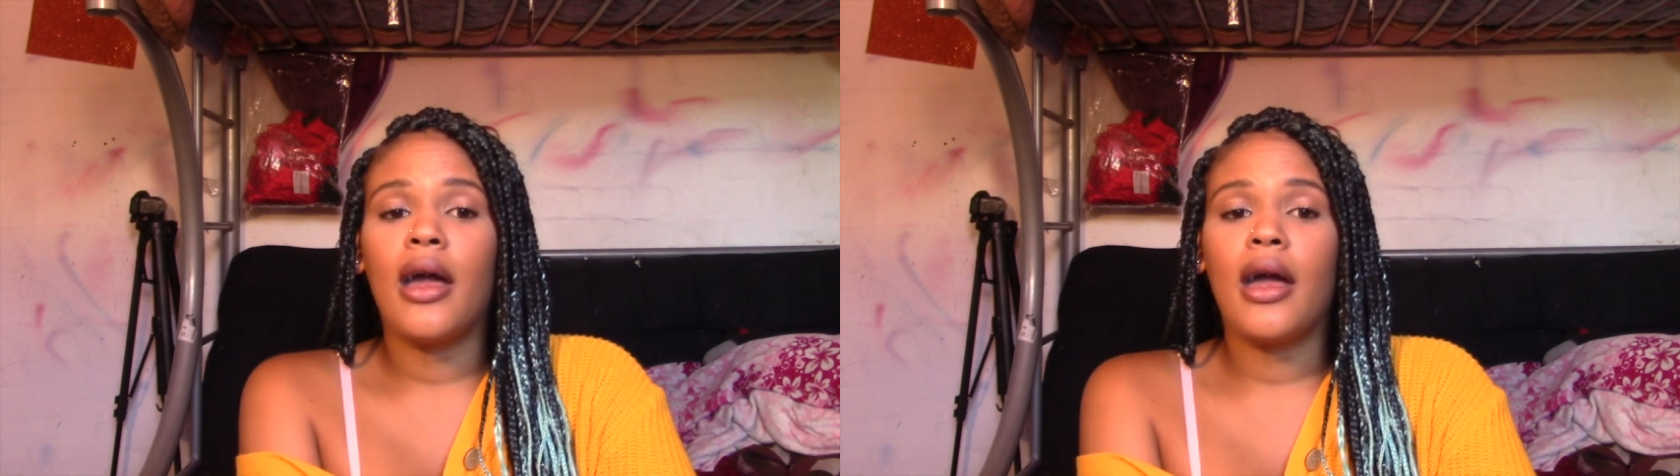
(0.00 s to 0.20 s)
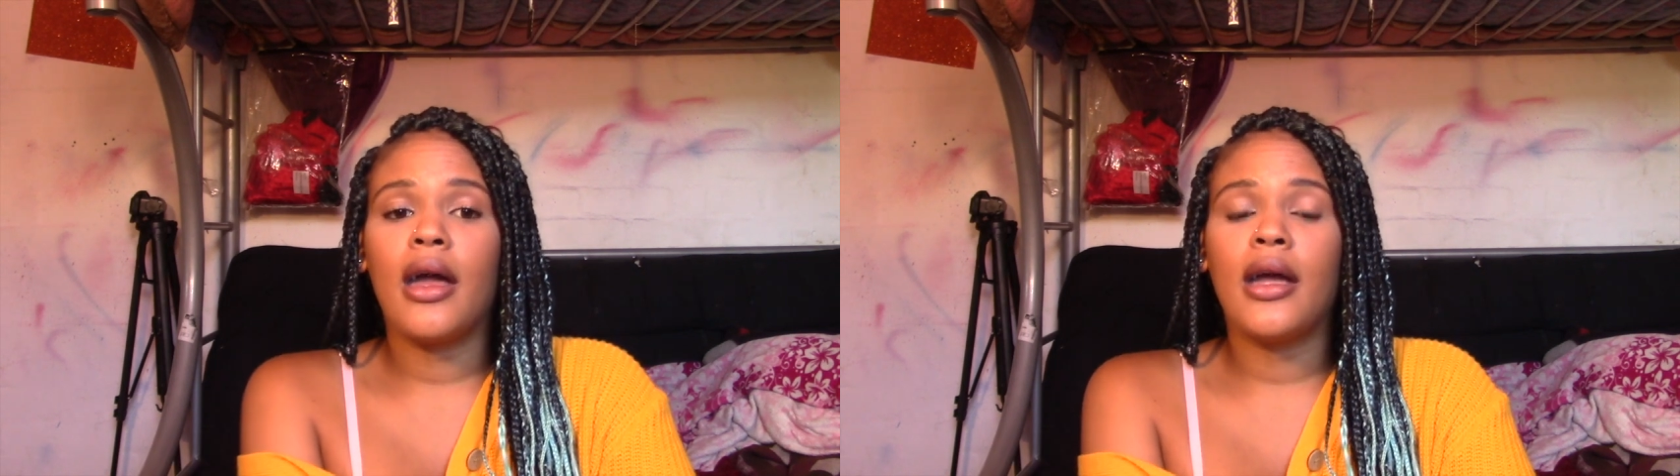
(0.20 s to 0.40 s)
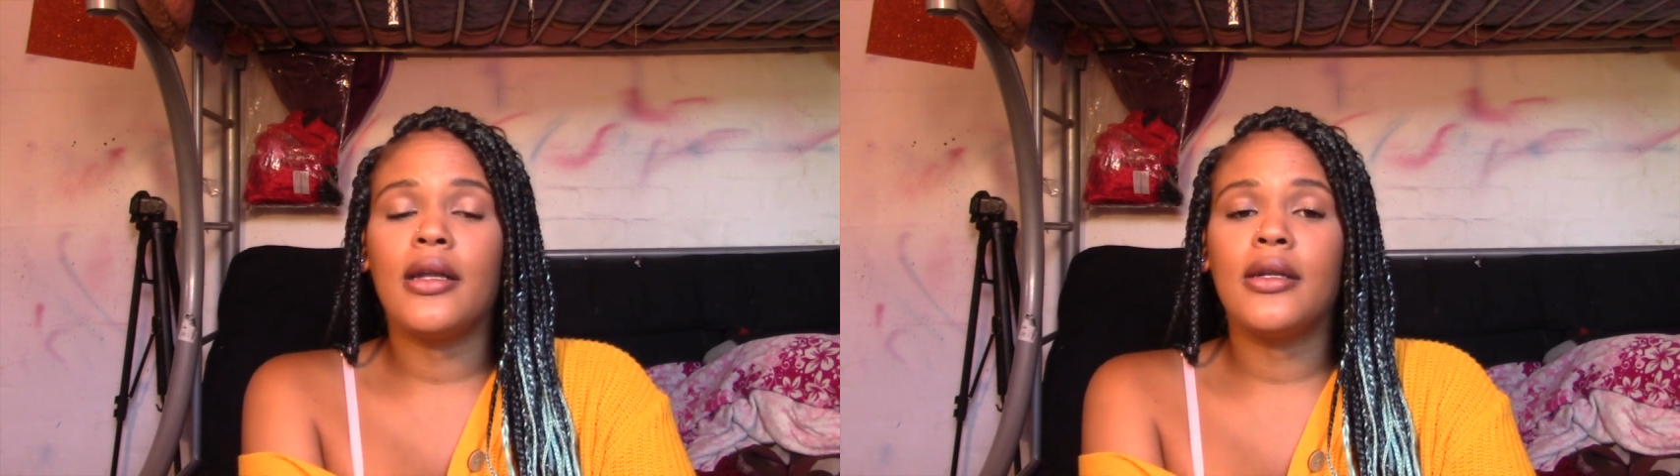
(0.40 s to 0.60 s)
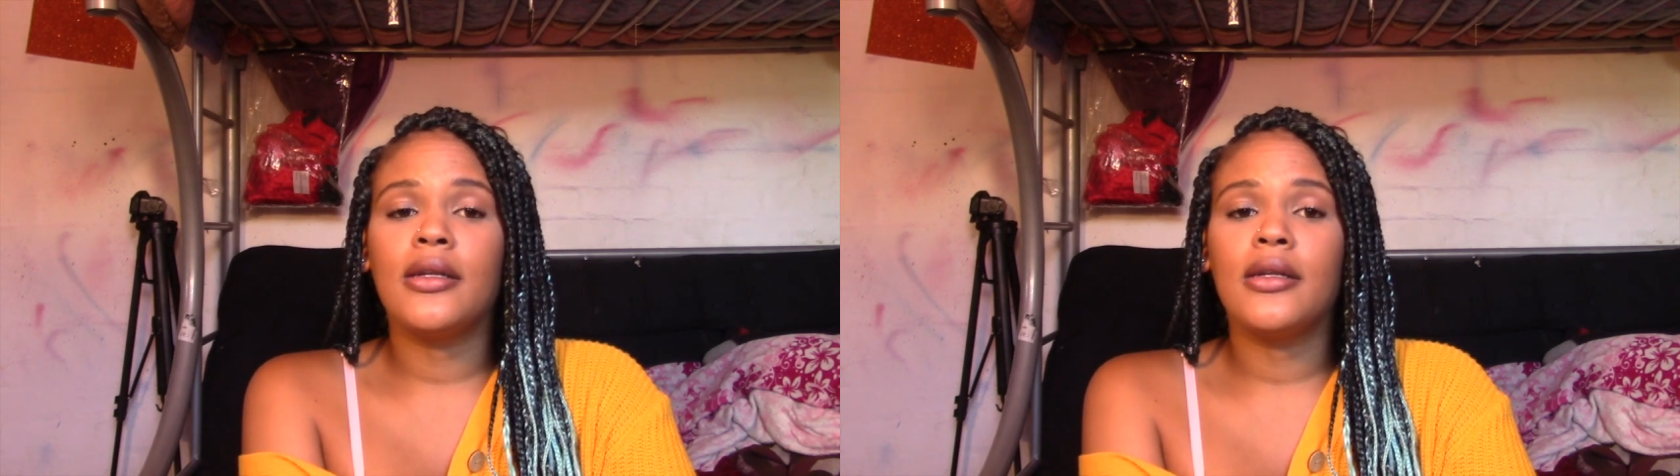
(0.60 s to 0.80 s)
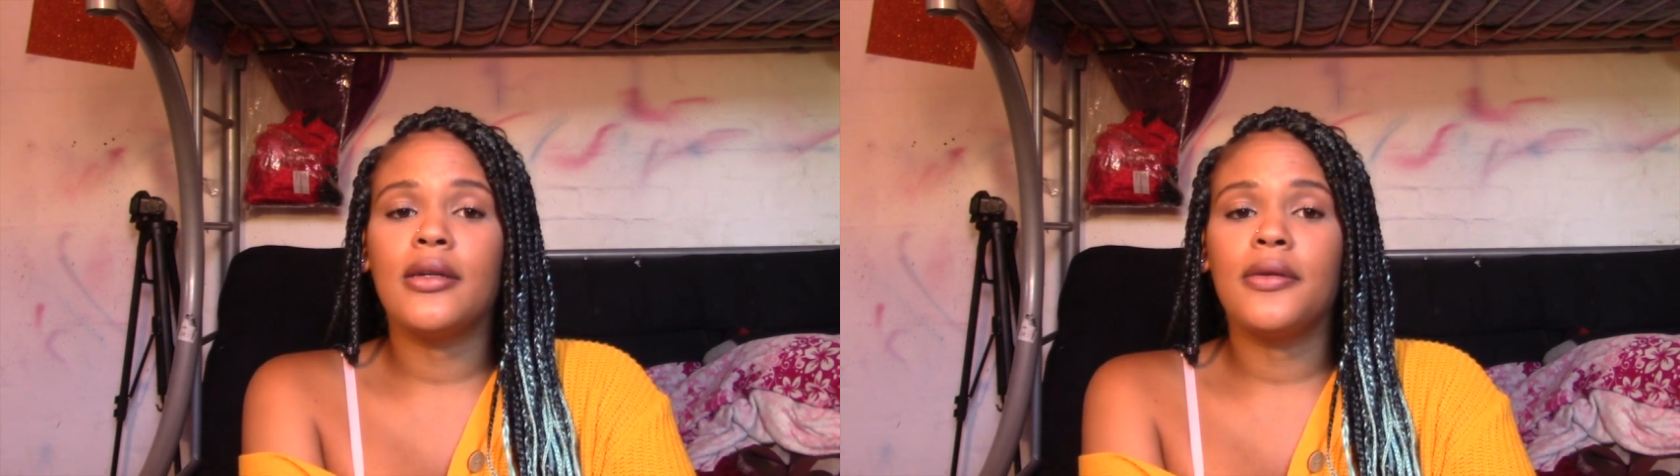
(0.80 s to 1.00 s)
And